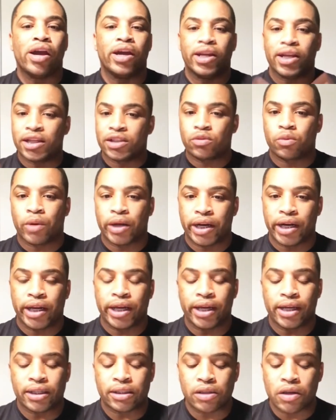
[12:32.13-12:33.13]
It is what it
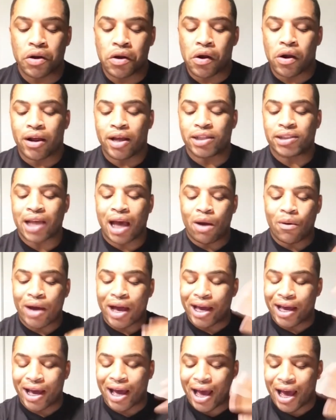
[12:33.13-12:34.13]
is. That's
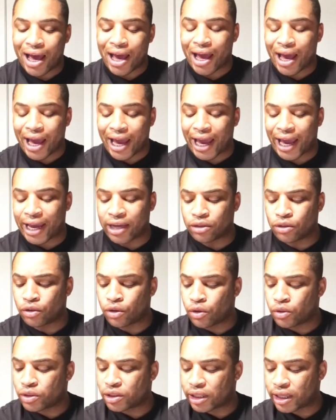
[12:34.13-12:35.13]
how I handle
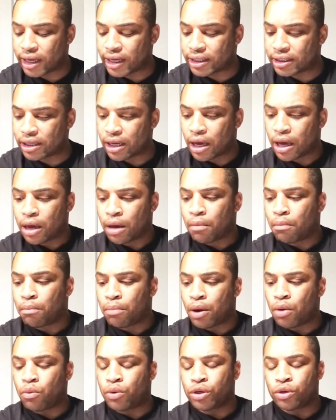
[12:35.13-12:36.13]
those things.
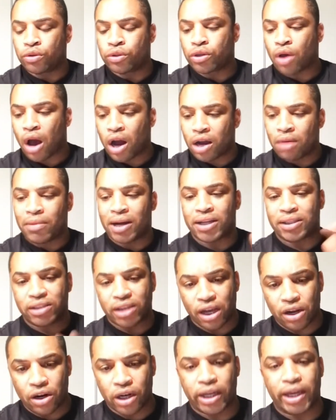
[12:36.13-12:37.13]
But when you talk about
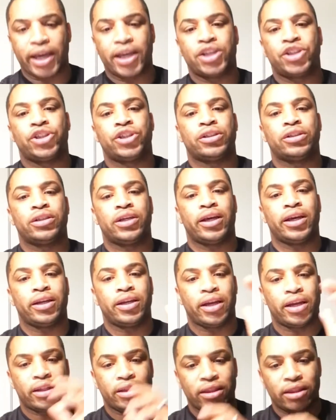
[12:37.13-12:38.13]
segregation
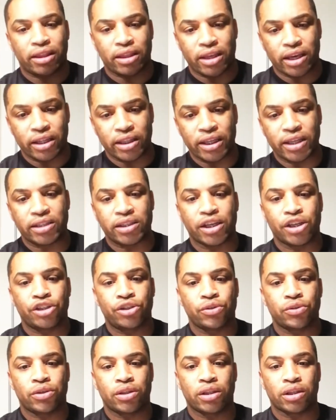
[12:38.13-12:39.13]
and these
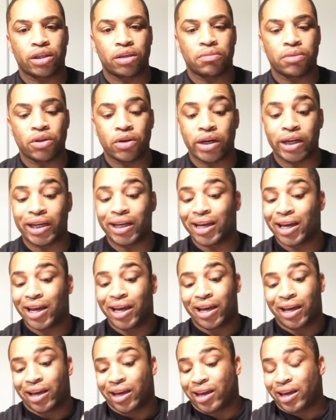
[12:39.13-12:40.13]
issues in the community,
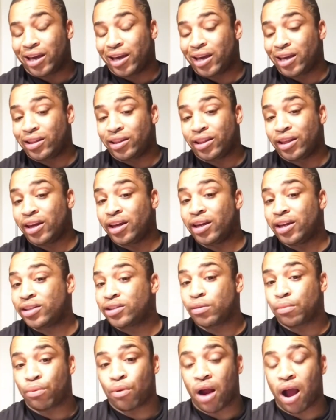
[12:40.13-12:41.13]
it
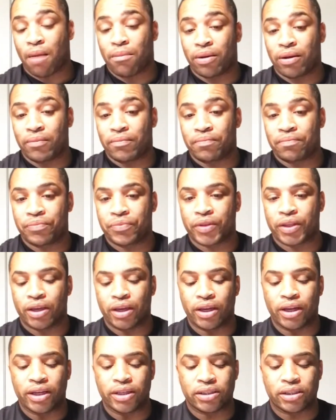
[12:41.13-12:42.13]
is a problem.
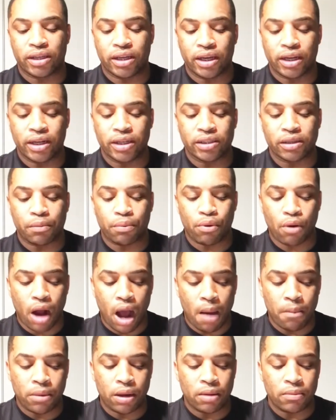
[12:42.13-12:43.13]
It is a
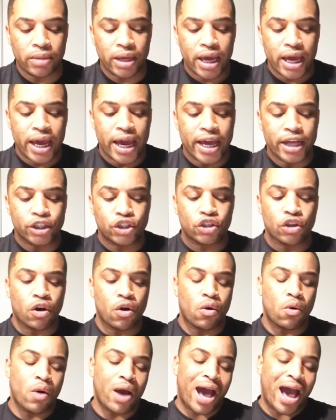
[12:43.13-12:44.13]
problem. And
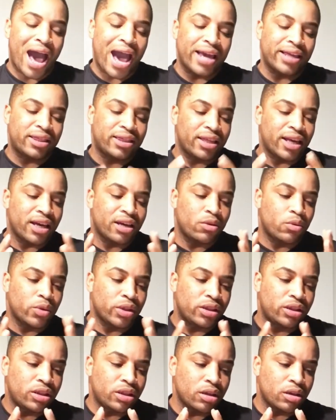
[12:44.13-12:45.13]
so I think
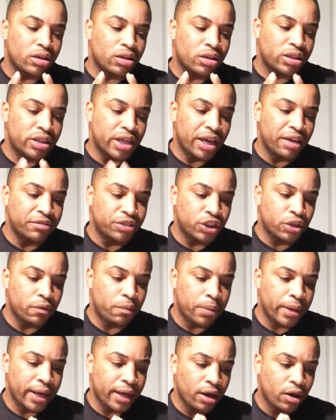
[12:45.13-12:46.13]
with Dave
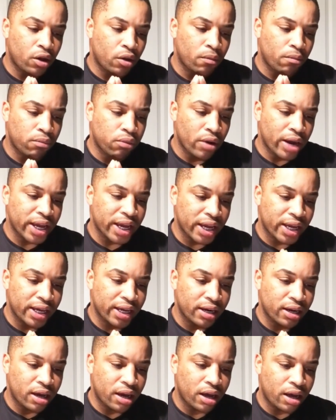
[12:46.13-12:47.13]
Chappelle
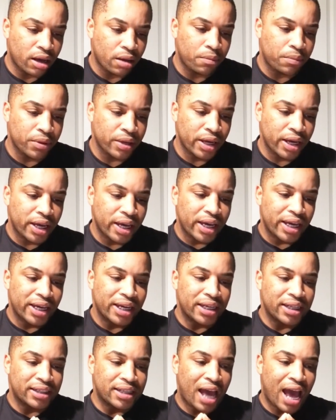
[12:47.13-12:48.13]
bringing it up,
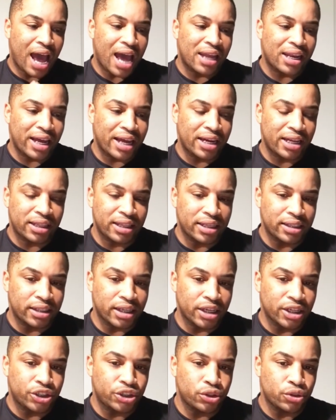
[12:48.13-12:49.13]
he's highlighted
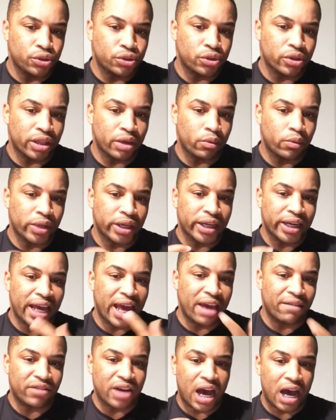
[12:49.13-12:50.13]
these issues so that we can
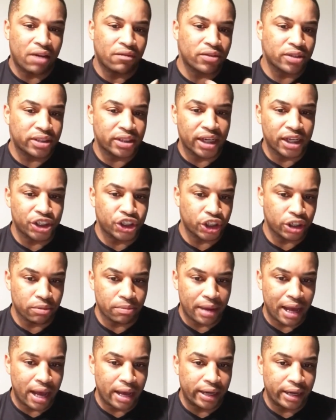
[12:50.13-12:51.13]
have
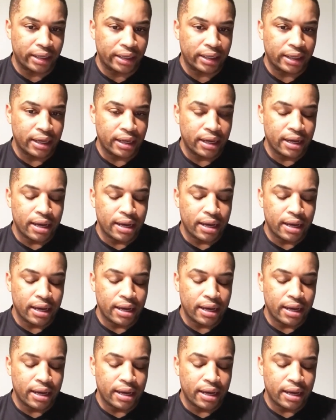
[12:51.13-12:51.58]
conversation about it.